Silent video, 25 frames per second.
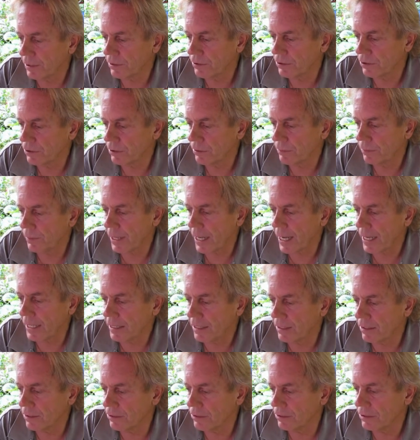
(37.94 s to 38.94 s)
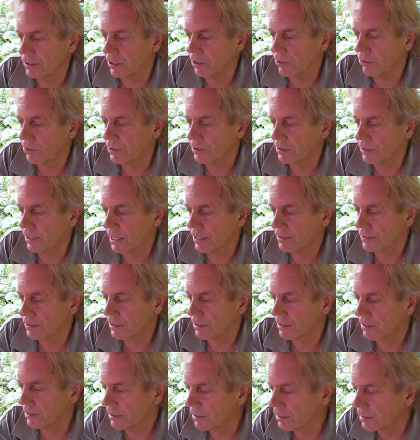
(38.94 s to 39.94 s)
to the Black Hills, they always are
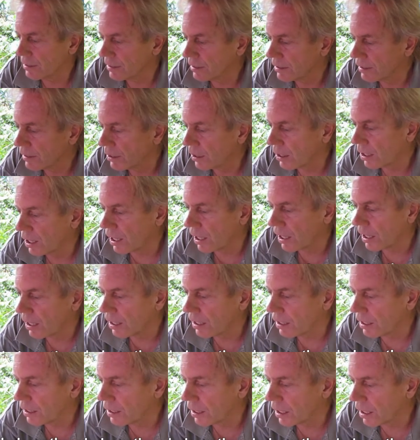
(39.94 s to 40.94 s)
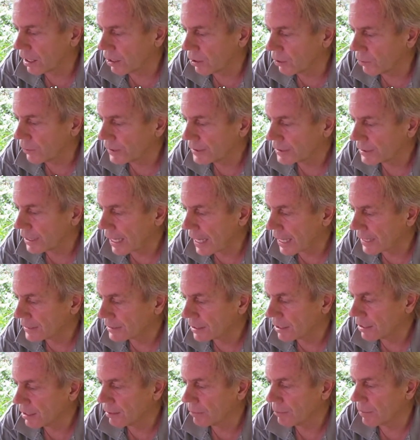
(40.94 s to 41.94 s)
always
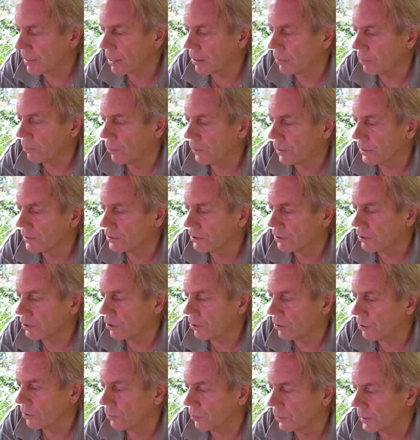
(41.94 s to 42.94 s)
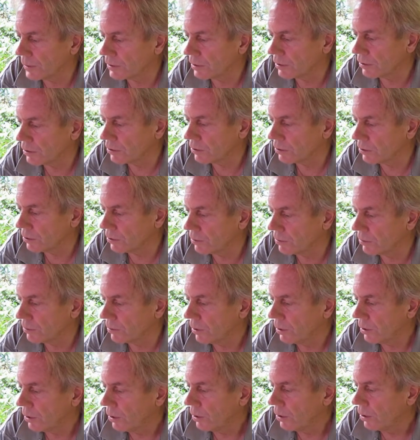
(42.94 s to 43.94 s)
asking about where to go, what to do.
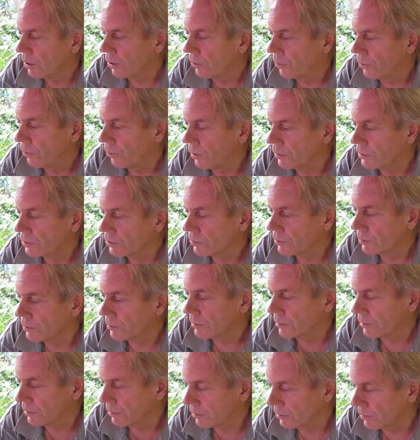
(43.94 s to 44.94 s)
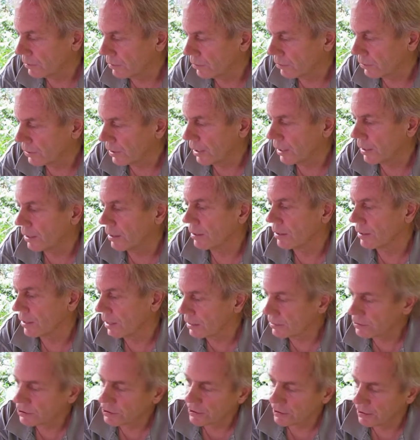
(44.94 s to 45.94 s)
Okay,
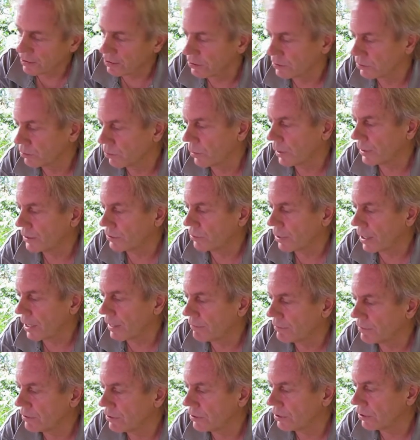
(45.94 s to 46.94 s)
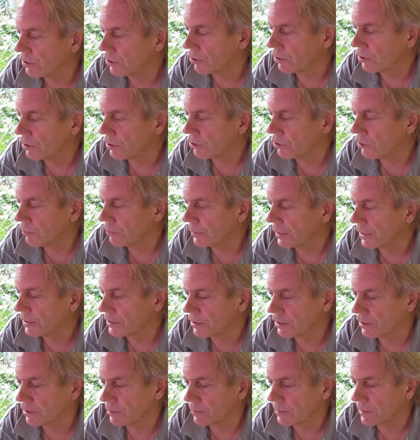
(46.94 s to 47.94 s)
then he goes, what drives you to go to new
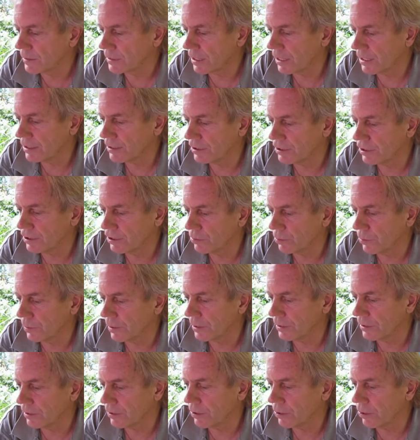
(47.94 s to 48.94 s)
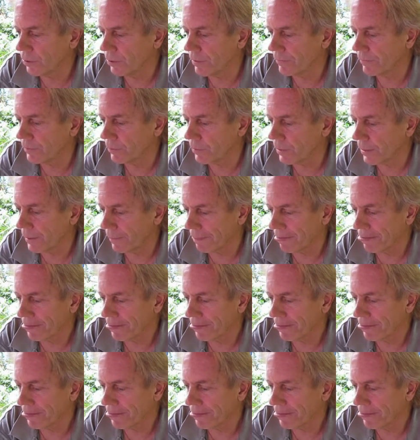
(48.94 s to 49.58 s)
places besides just wanting to go everywhere?